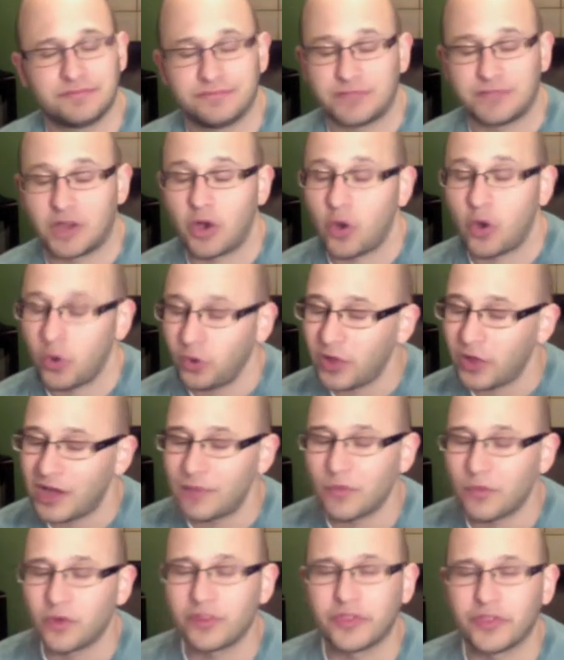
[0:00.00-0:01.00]
a whole
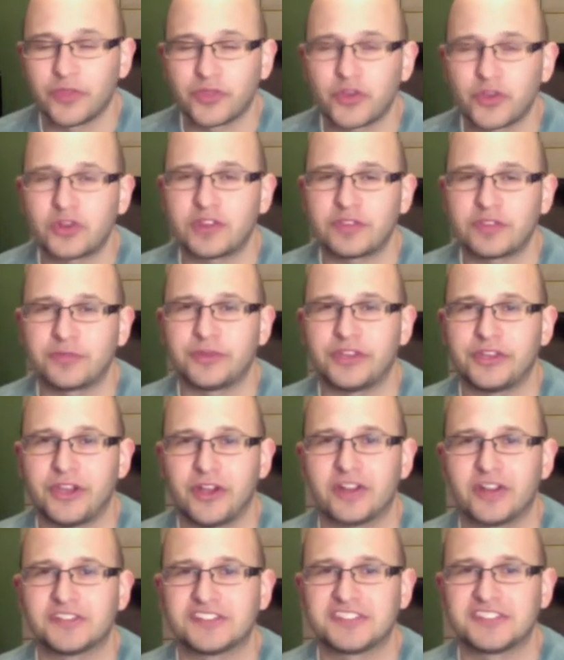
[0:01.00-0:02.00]
lot more than 33
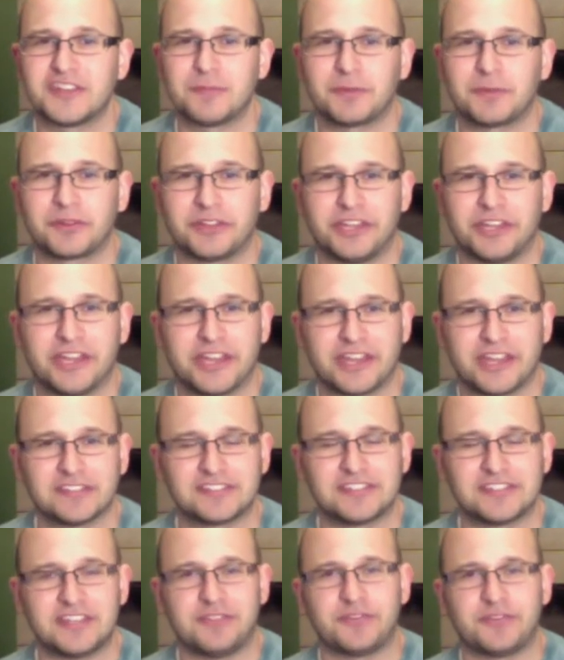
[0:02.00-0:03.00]
yards, typically,
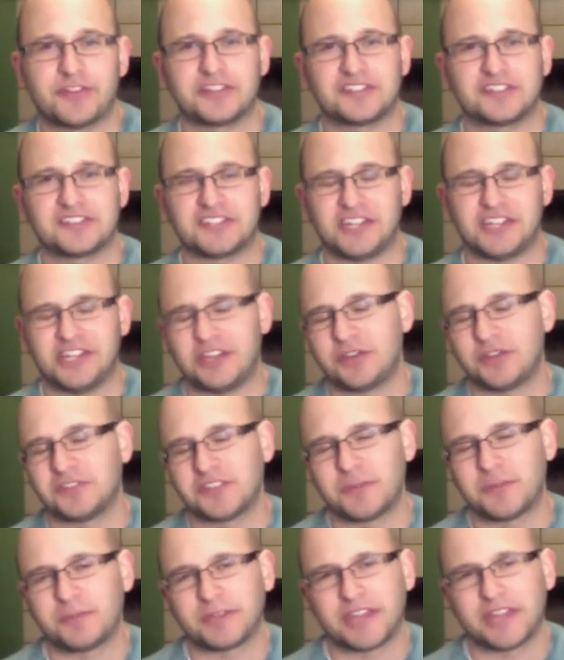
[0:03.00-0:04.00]
against defenses he
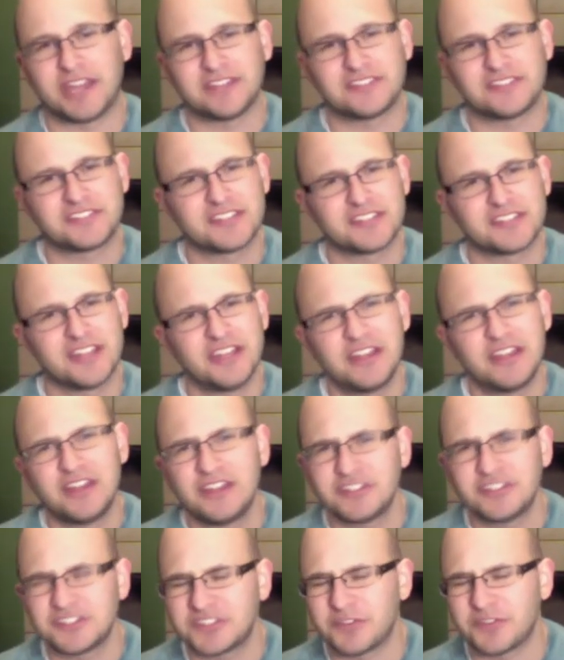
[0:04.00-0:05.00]
goes up against.
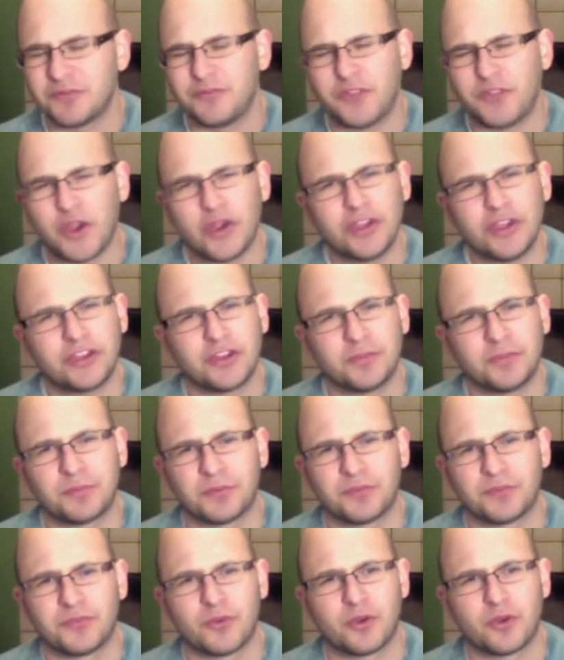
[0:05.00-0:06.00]
Just a very good
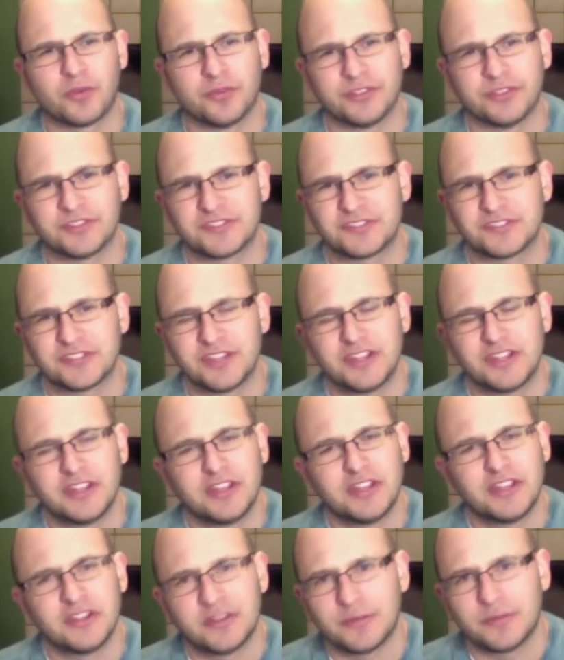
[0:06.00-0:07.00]
performance
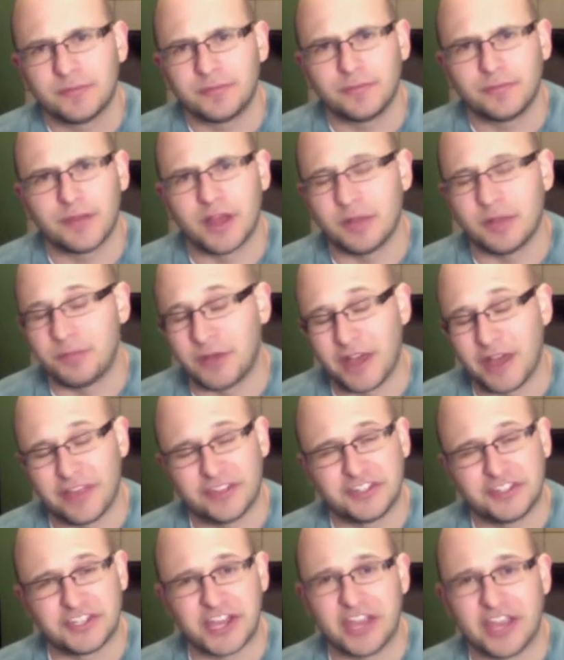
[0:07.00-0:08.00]
by the
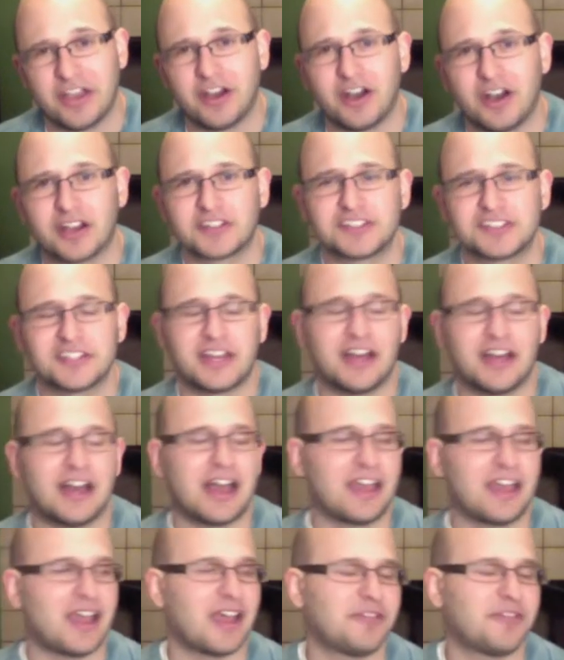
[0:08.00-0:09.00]
Jayhawks.
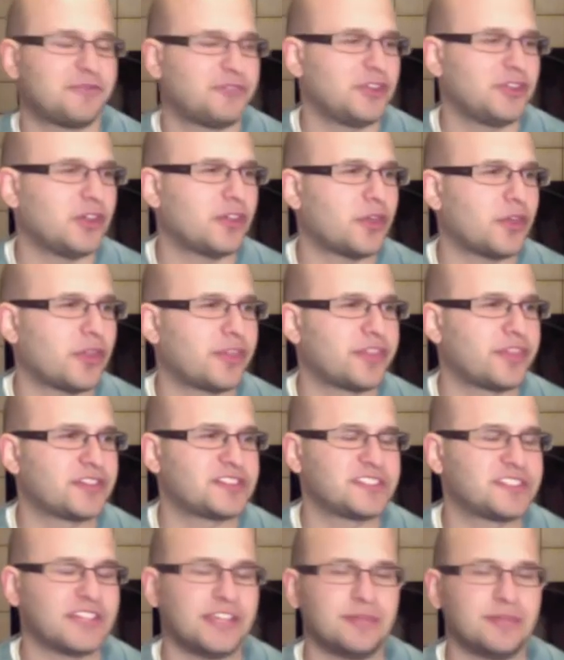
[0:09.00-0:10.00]
I feel, though, that
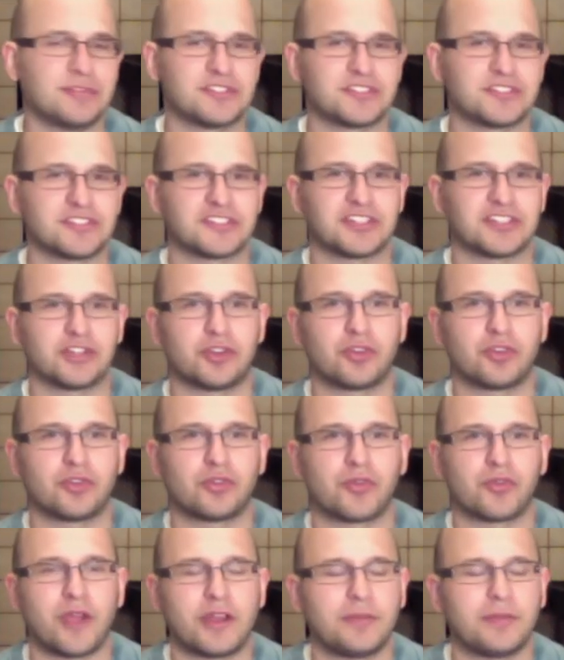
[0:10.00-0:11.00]
this team is just
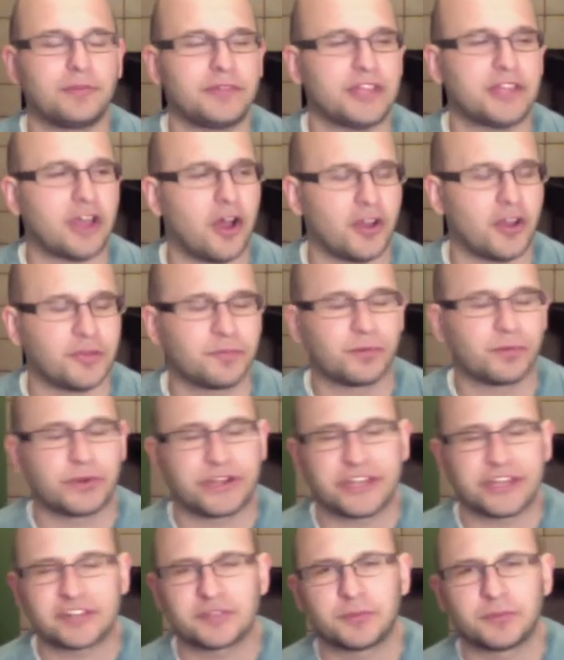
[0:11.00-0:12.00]
incredibly
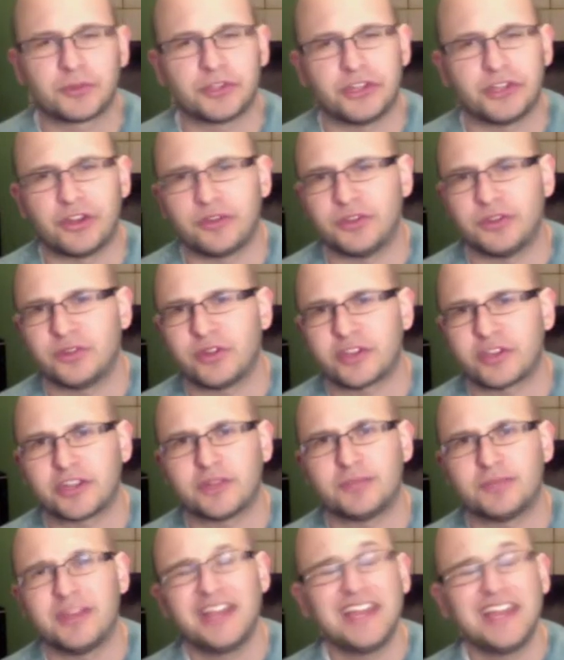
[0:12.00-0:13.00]
unpredictable. You look at
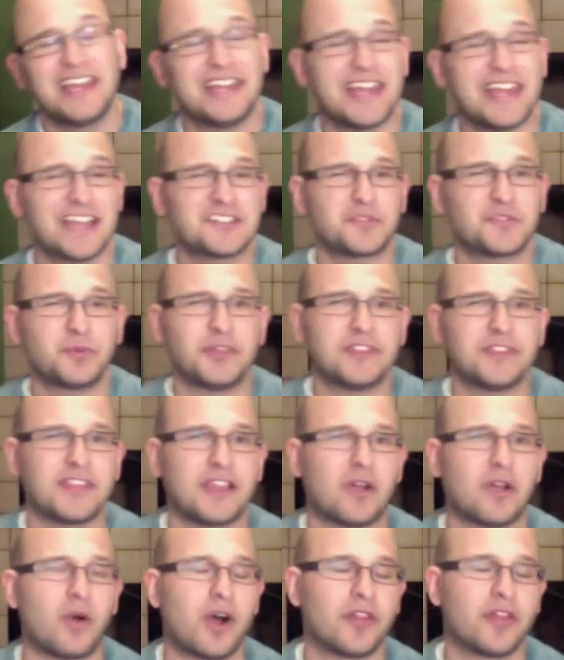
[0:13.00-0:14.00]
them. Next week, they
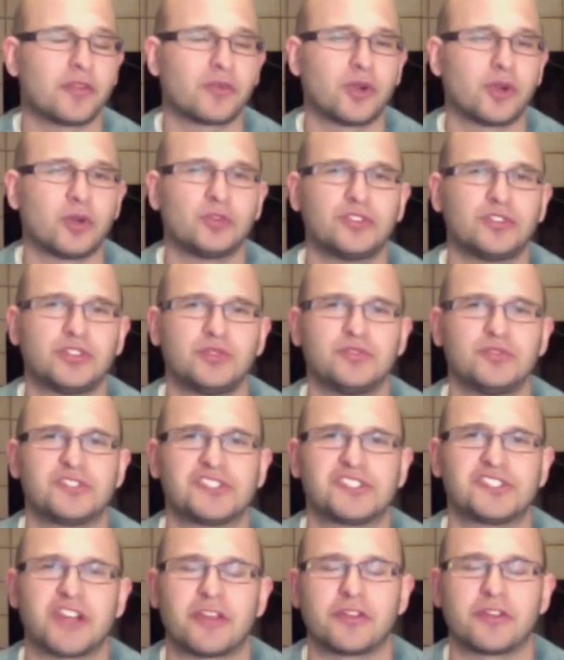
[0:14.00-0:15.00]
go on the road to
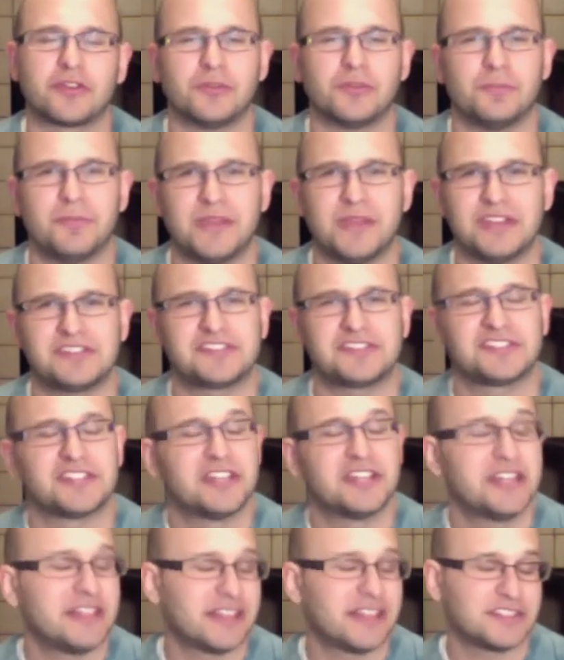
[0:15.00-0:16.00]
Southern
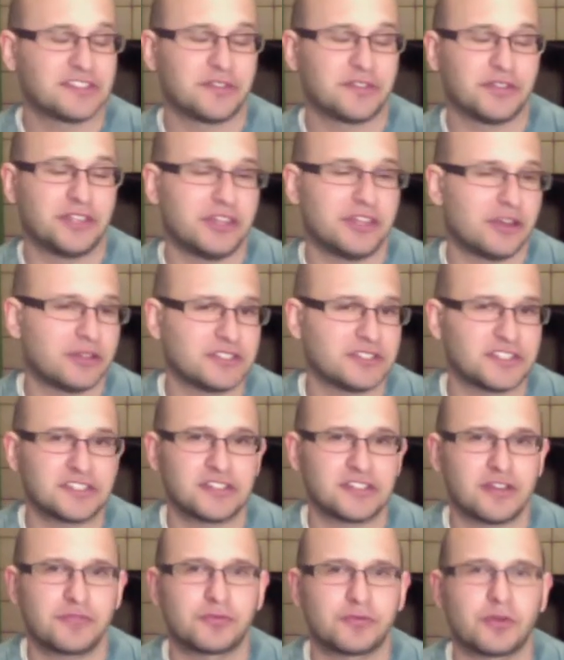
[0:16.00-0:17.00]
Miss. That's it's a
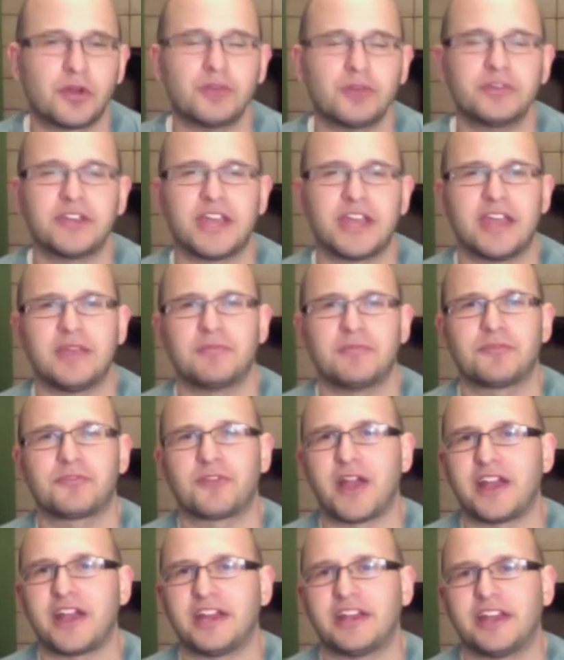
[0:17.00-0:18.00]
tough road game,
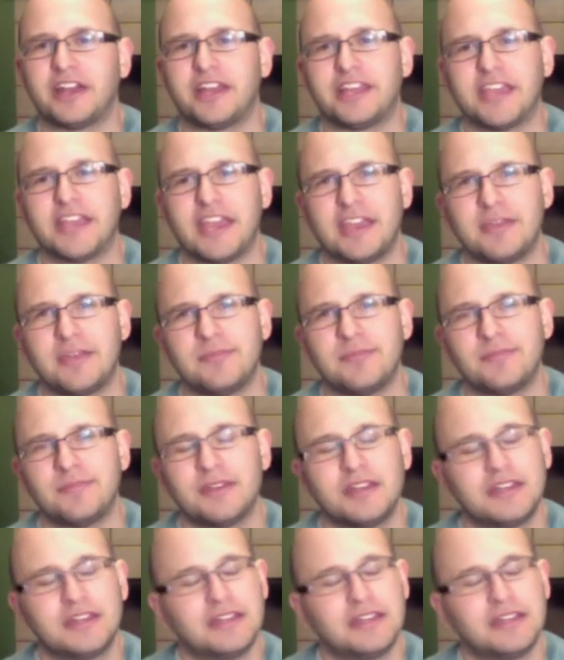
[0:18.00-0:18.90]
Friday night game.